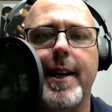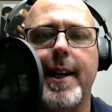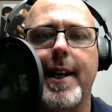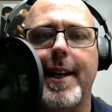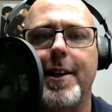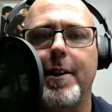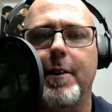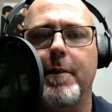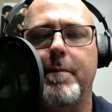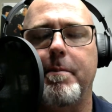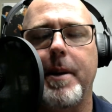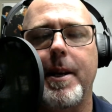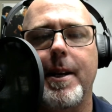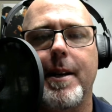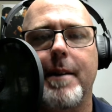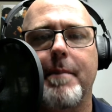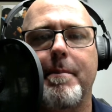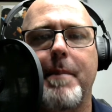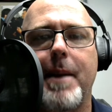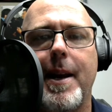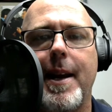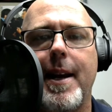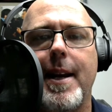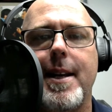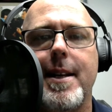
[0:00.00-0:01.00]
And you'd be
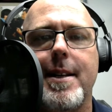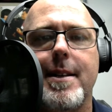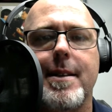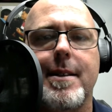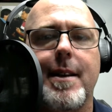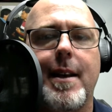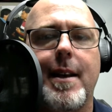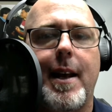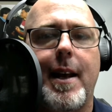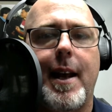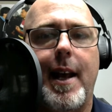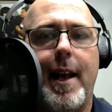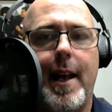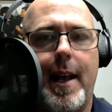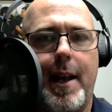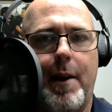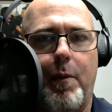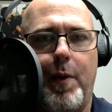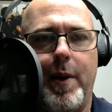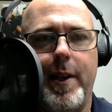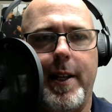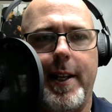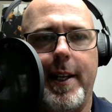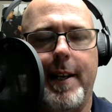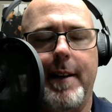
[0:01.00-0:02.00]
amazed
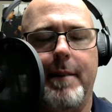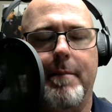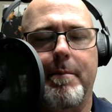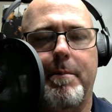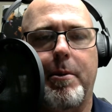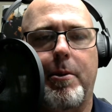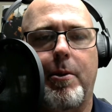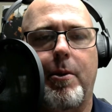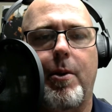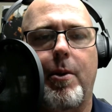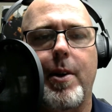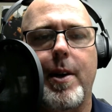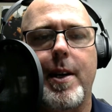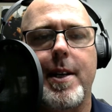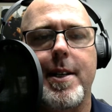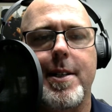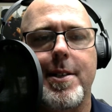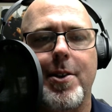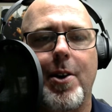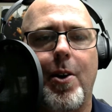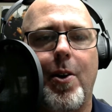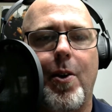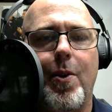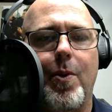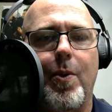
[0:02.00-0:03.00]
when the employees
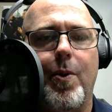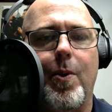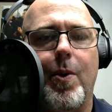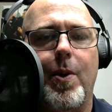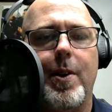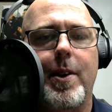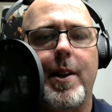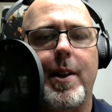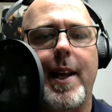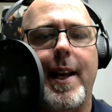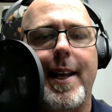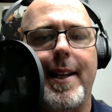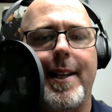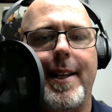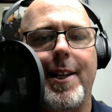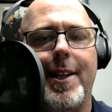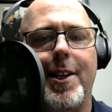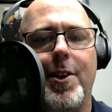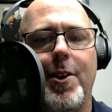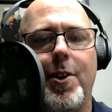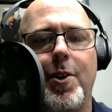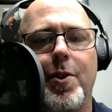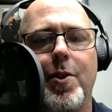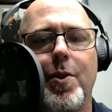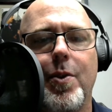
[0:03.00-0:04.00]
know that
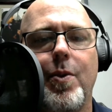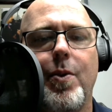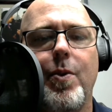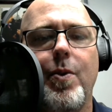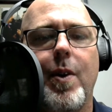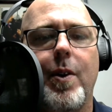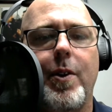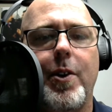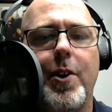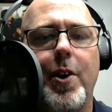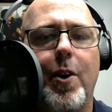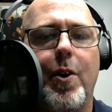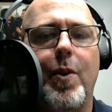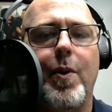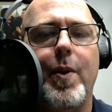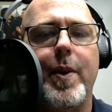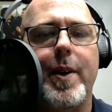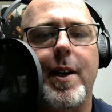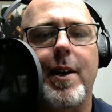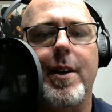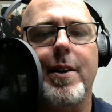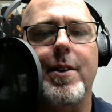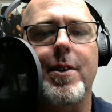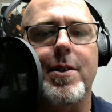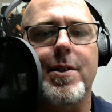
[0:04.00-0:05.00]
you know and
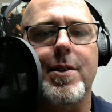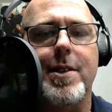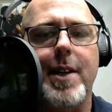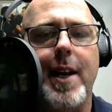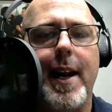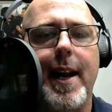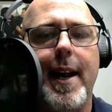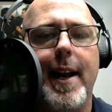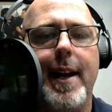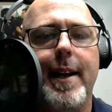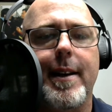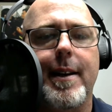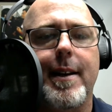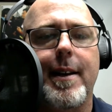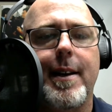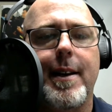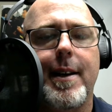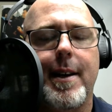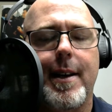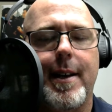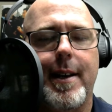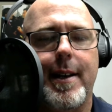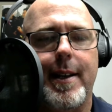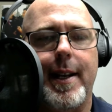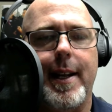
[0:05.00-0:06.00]
understand
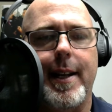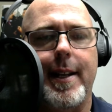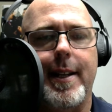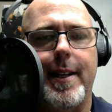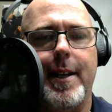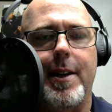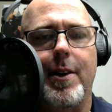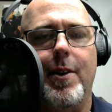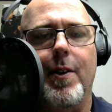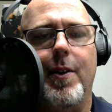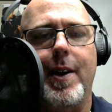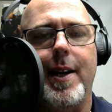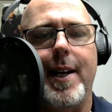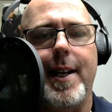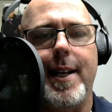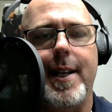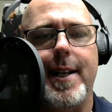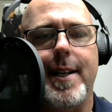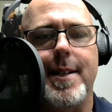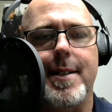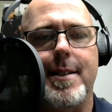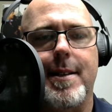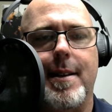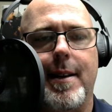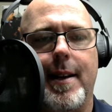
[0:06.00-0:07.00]
that there
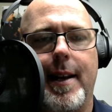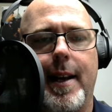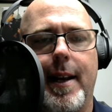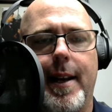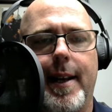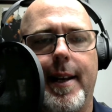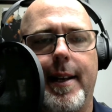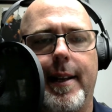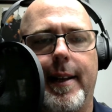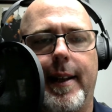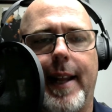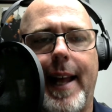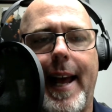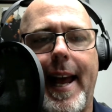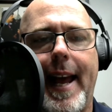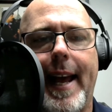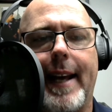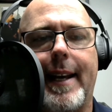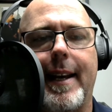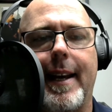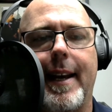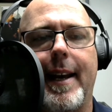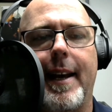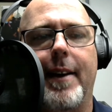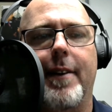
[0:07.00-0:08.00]
is a
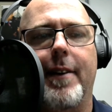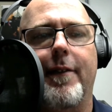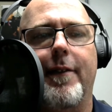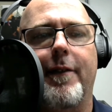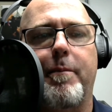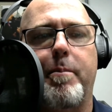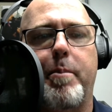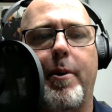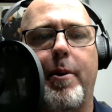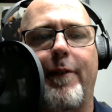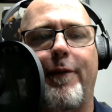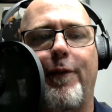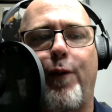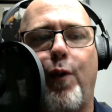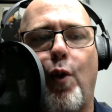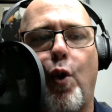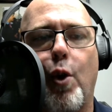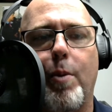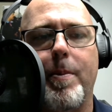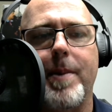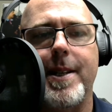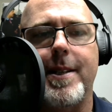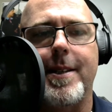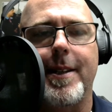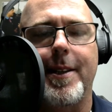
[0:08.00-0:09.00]
lack of
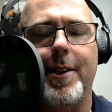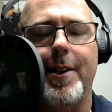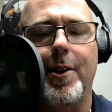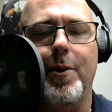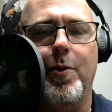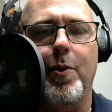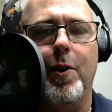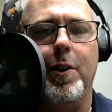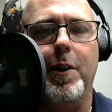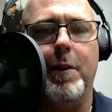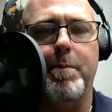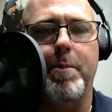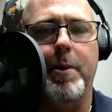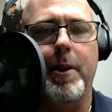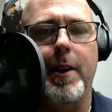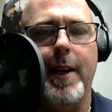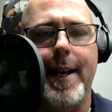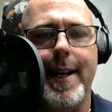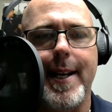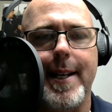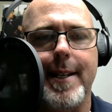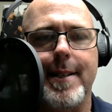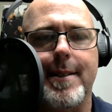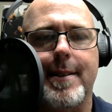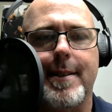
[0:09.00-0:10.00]
performance in the
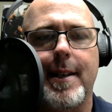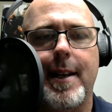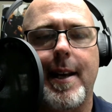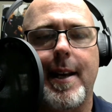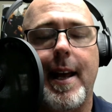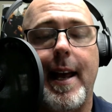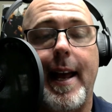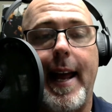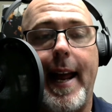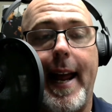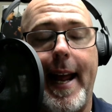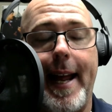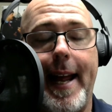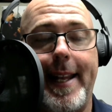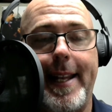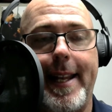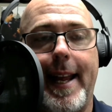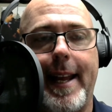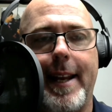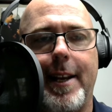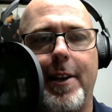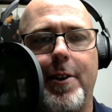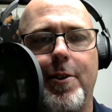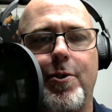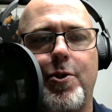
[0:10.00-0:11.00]
workplace and
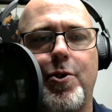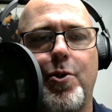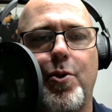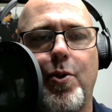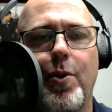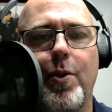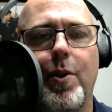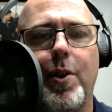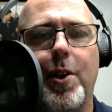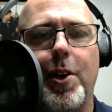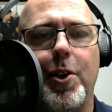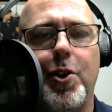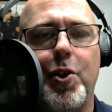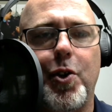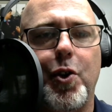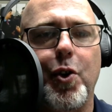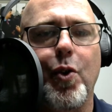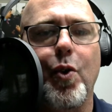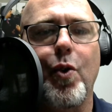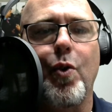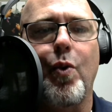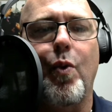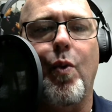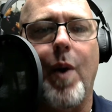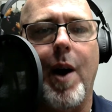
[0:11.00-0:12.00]
that you truly
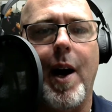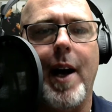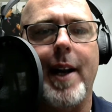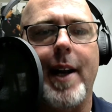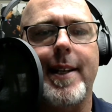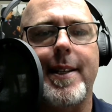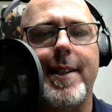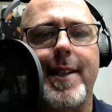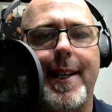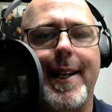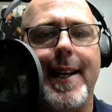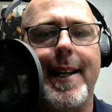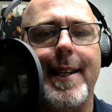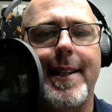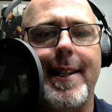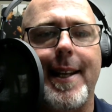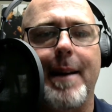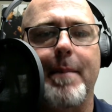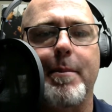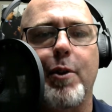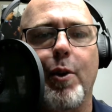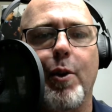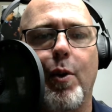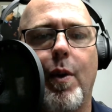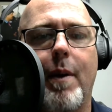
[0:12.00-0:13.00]
do want to get
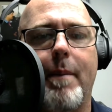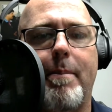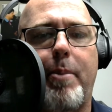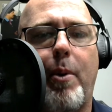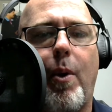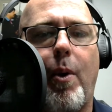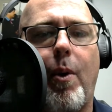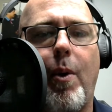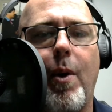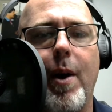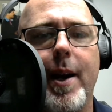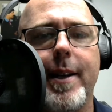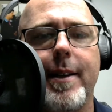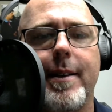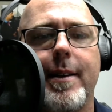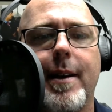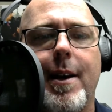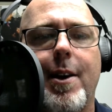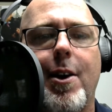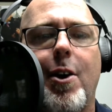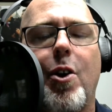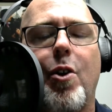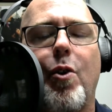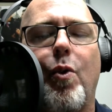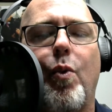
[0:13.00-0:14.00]
them to a point
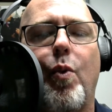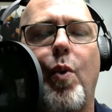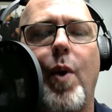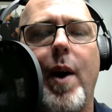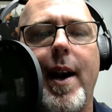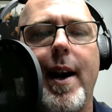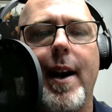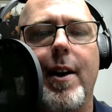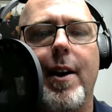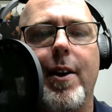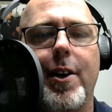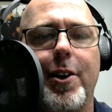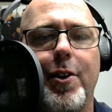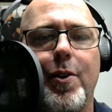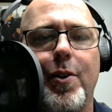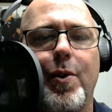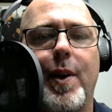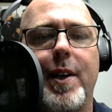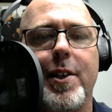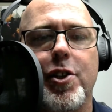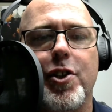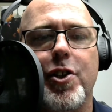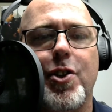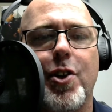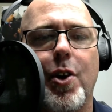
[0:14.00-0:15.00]
where you
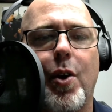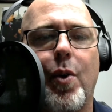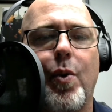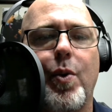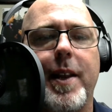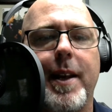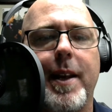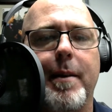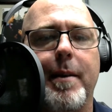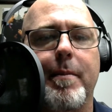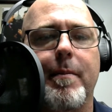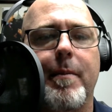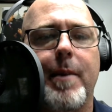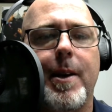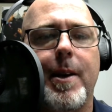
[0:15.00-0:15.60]
can show them